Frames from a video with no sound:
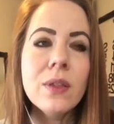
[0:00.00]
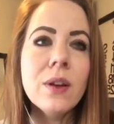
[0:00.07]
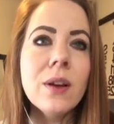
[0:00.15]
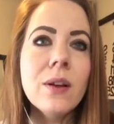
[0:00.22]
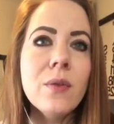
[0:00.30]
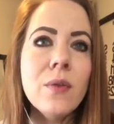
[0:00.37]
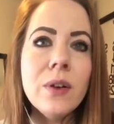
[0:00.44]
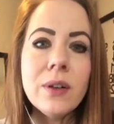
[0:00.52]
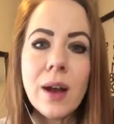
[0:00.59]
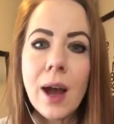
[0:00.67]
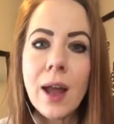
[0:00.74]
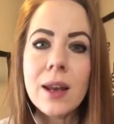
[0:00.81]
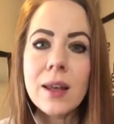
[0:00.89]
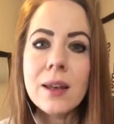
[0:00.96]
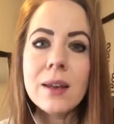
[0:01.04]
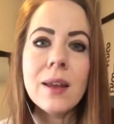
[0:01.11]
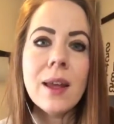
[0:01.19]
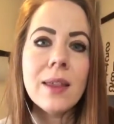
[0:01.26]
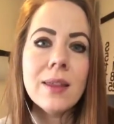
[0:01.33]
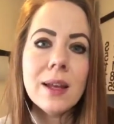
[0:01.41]
They're going to feel guided.
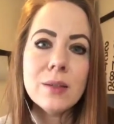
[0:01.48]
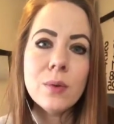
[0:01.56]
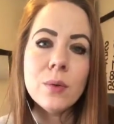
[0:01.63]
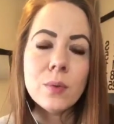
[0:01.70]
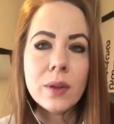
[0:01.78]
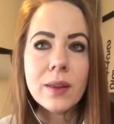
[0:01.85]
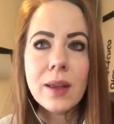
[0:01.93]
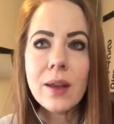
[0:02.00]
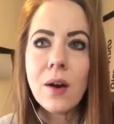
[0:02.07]
And that's what really